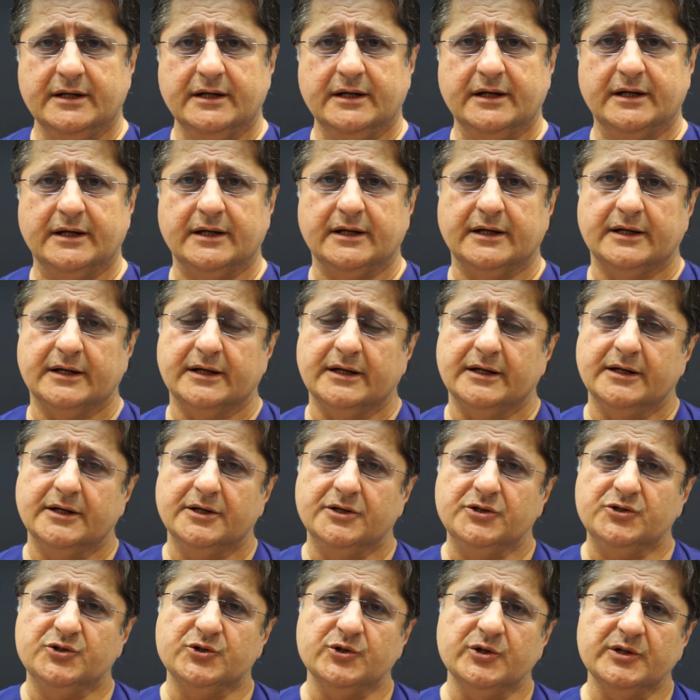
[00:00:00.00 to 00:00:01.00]

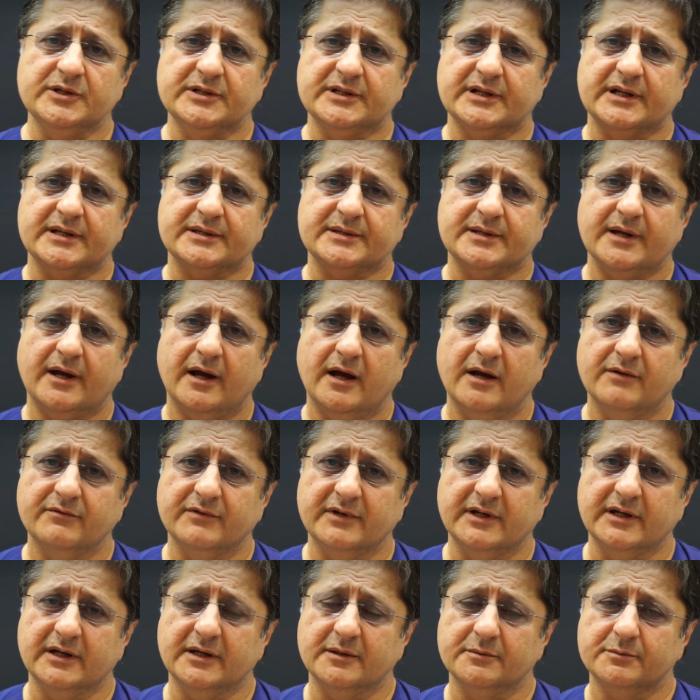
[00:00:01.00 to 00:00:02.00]
During that time,
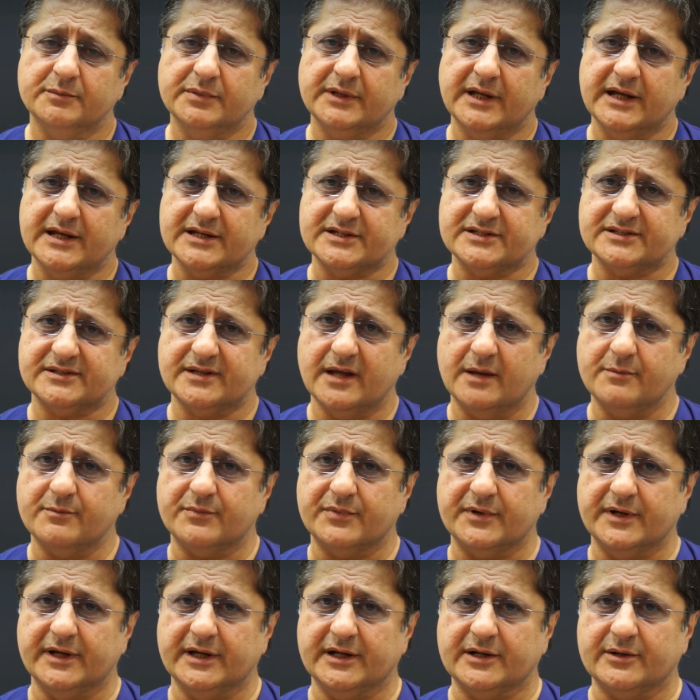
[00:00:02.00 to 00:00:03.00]
we placed
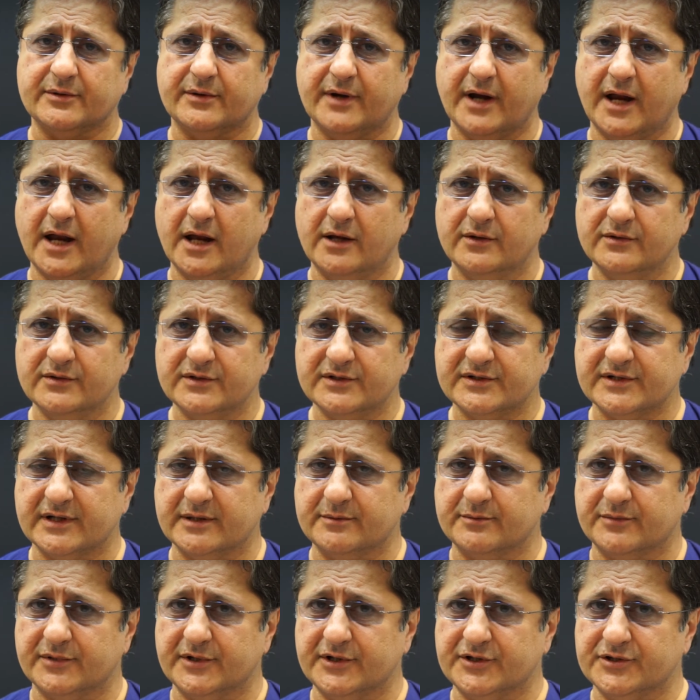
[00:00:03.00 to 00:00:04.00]
temporary crowns
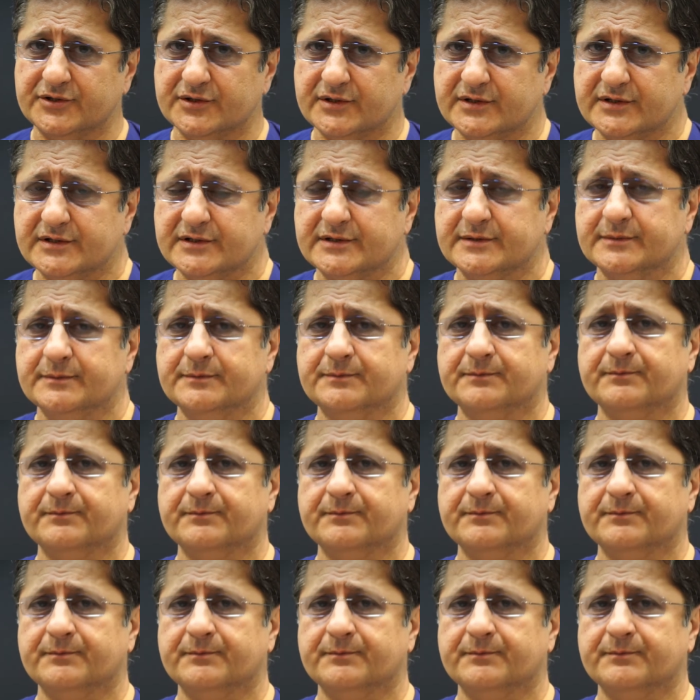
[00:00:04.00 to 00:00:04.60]
and bridges